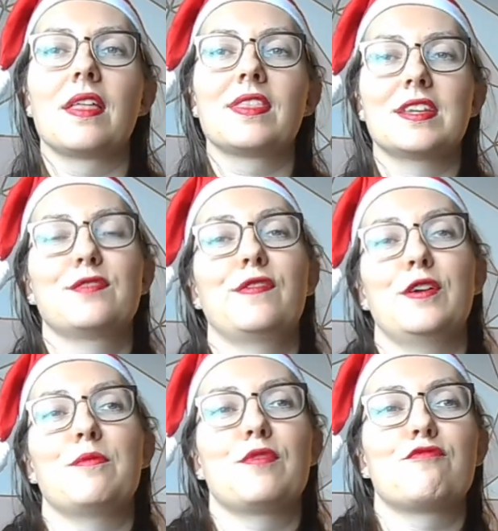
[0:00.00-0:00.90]
This
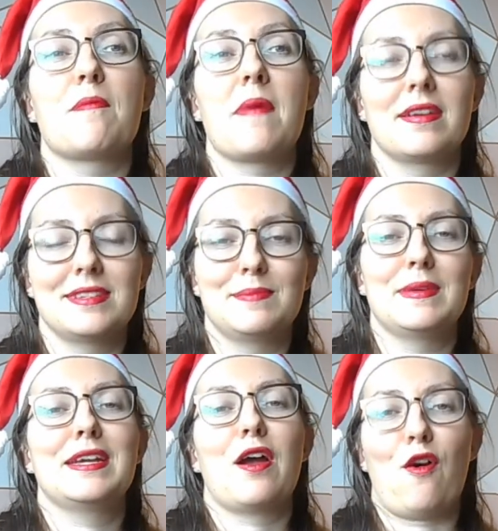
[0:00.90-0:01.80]
film reminds
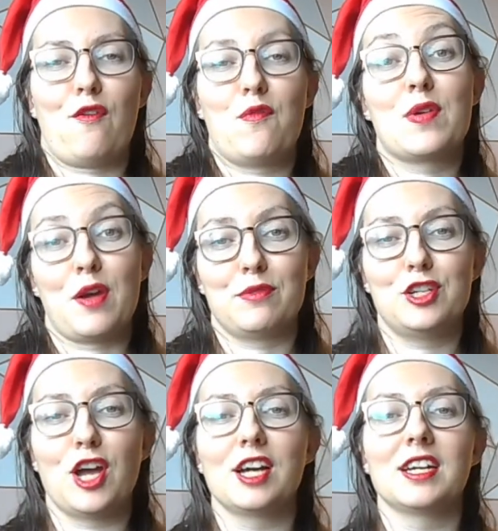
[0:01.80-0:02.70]
me of when I
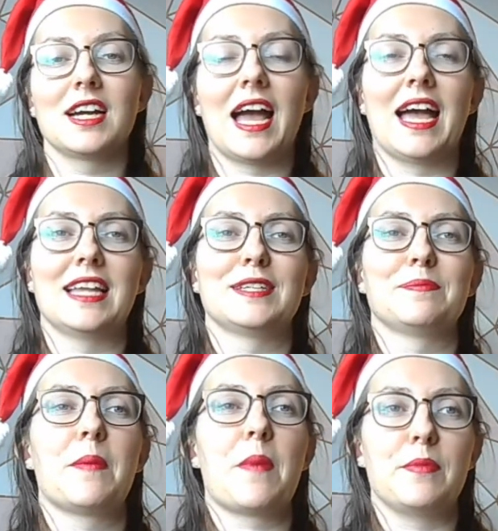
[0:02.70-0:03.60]
was young, and
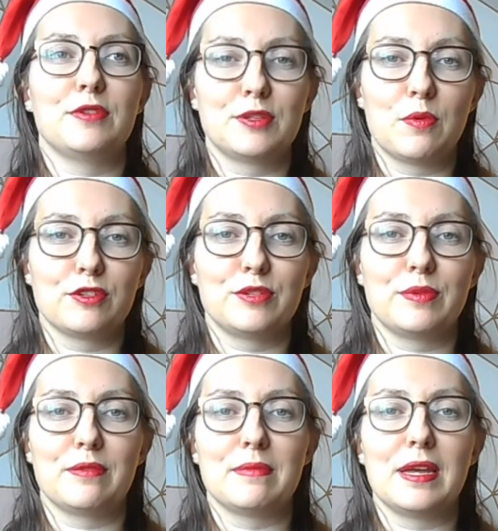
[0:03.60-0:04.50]
my mum used to watch it
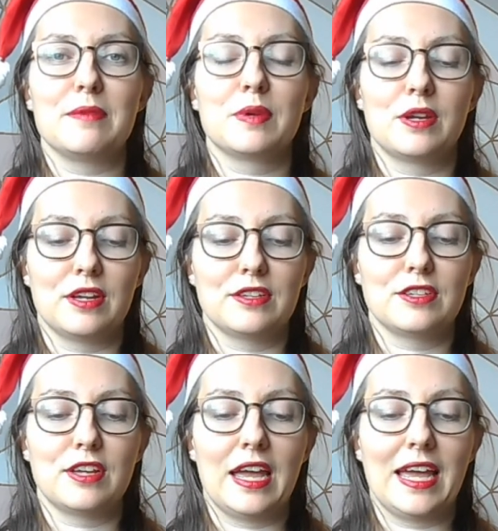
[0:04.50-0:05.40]
with me,
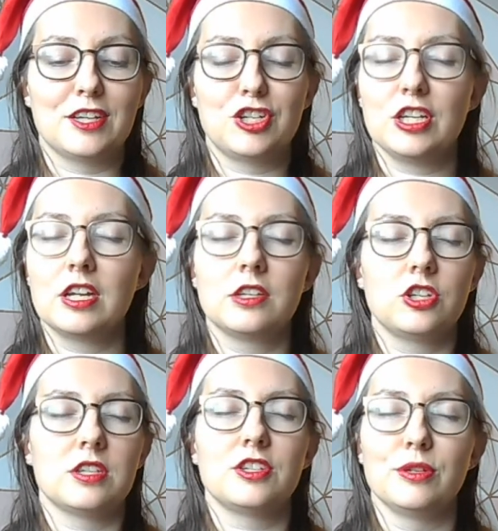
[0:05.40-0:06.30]
because she
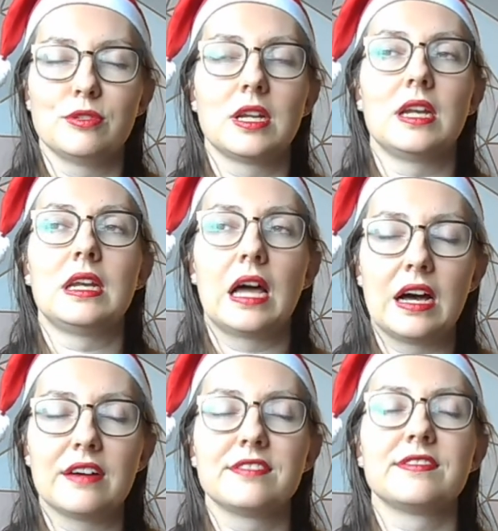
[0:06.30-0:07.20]
just used to
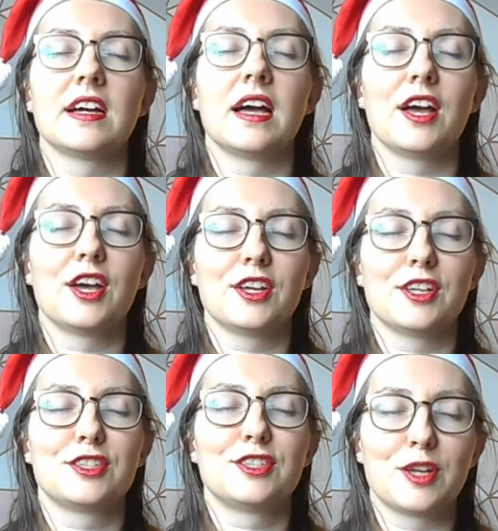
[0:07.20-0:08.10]
laugh
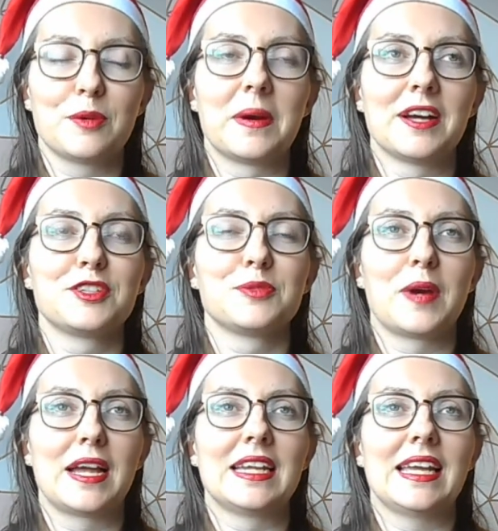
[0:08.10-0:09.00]
so much
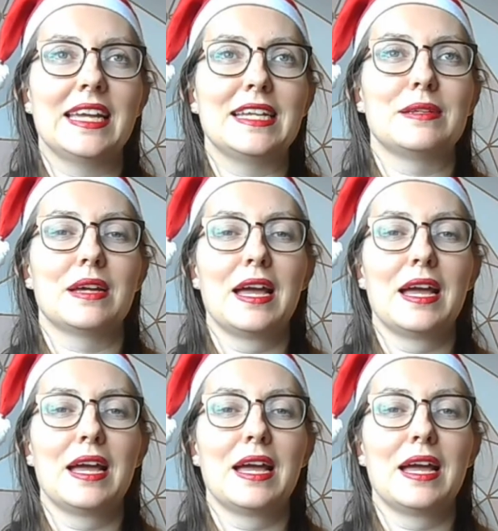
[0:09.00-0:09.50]
when he'd